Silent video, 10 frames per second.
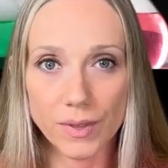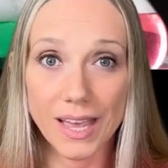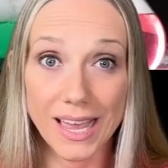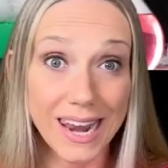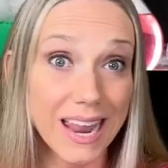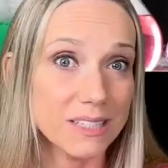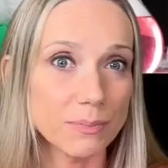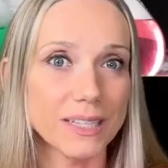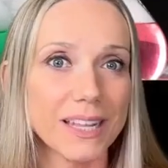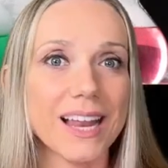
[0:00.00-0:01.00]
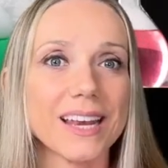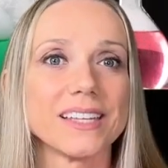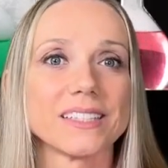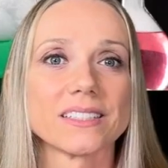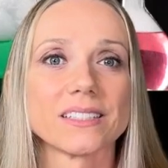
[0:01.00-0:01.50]
And last but not
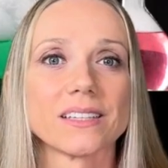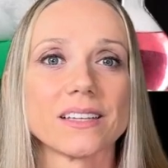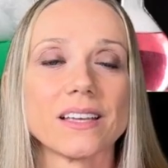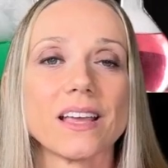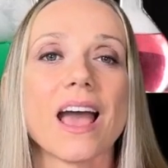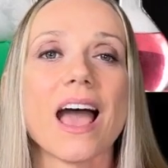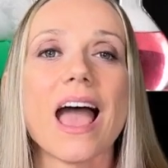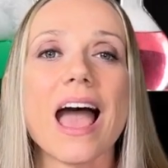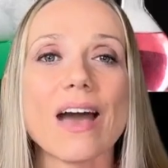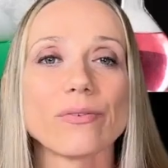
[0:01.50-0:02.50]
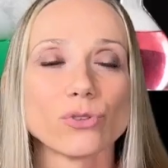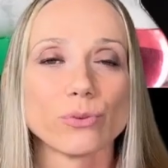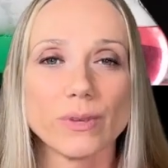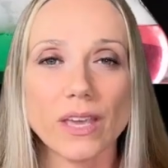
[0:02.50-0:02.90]
least, I have to be